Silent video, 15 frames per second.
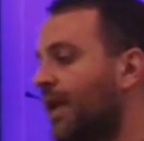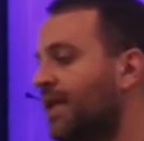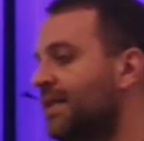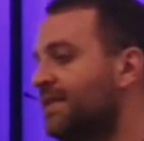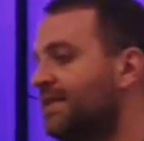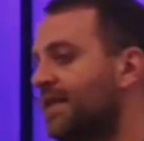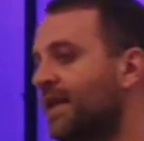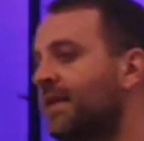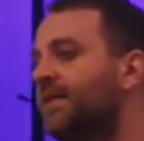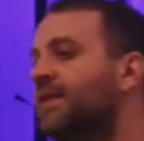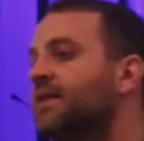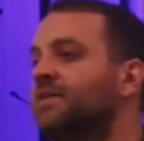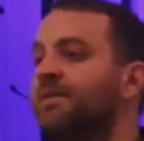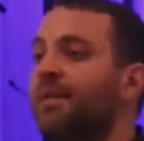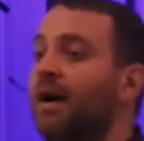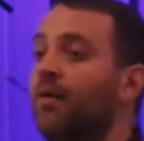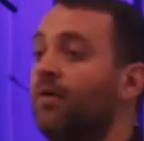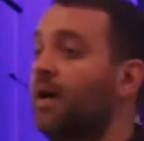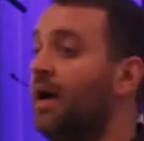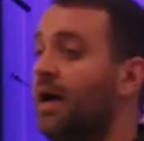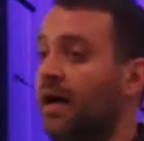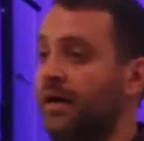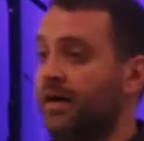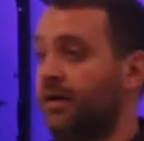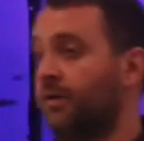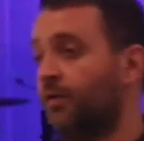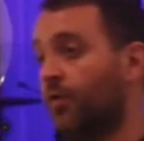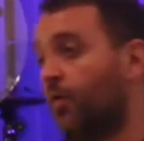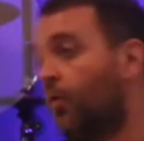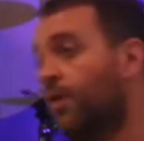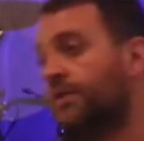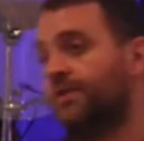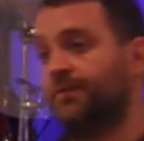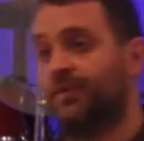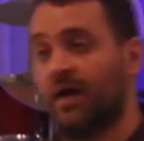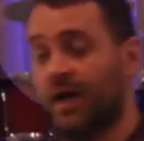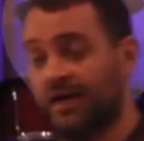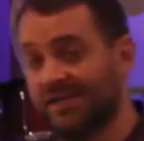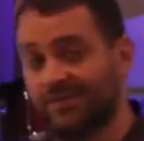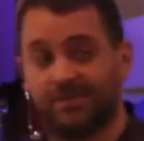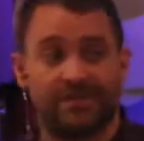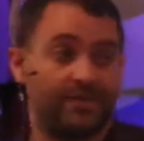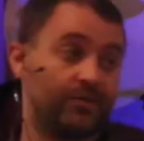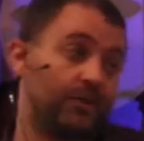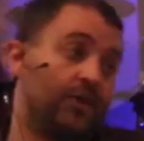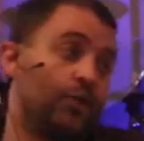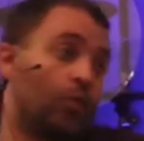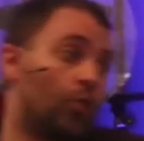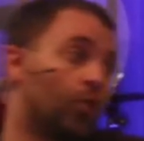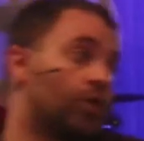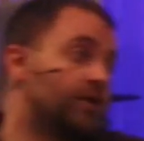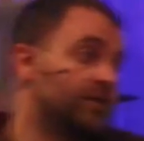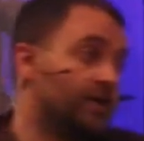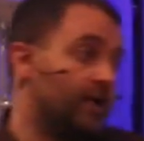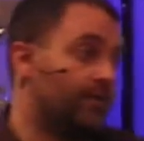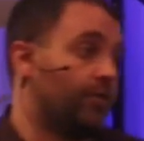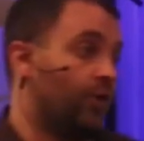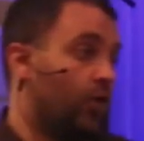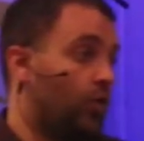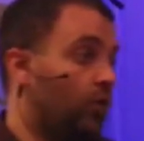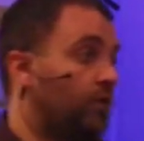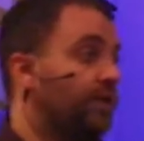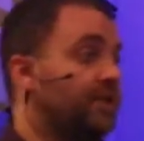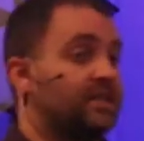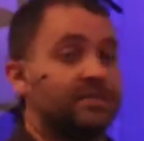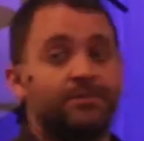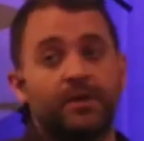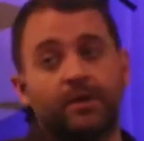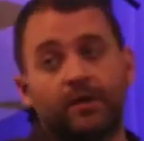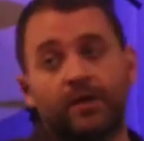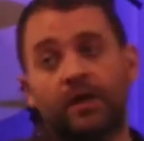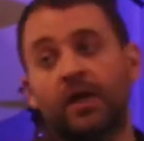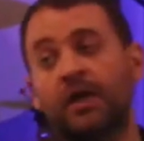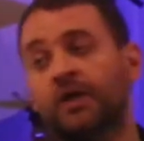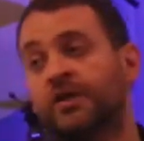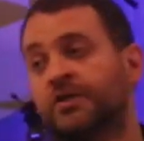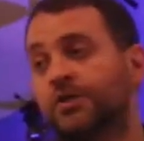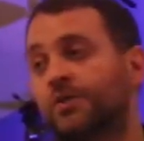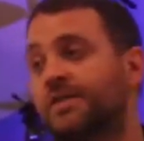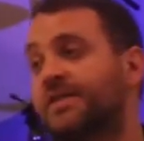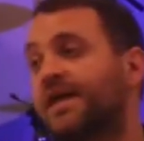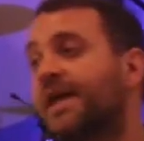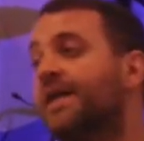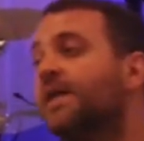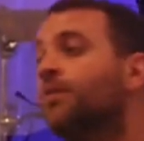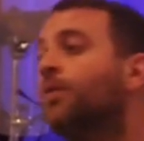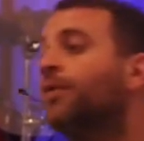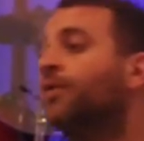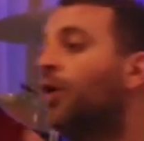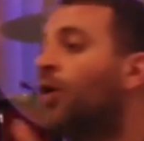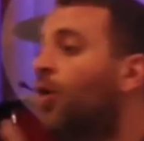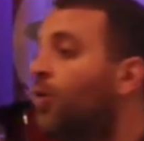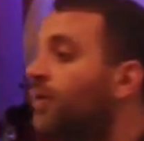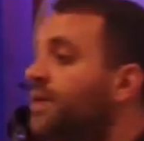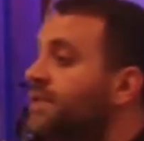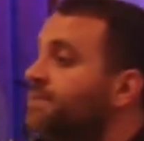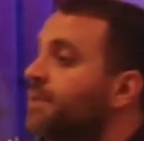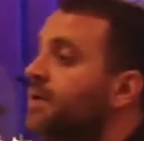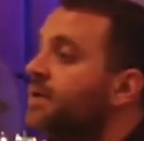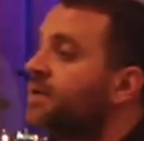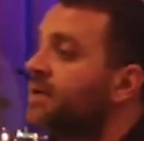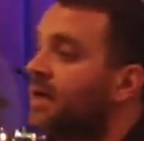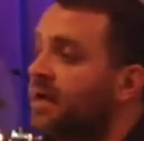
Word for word: And it's saying this about God and the works of God, and specifically the works of the Holy Spirit. So it's taking what the Holy Spirit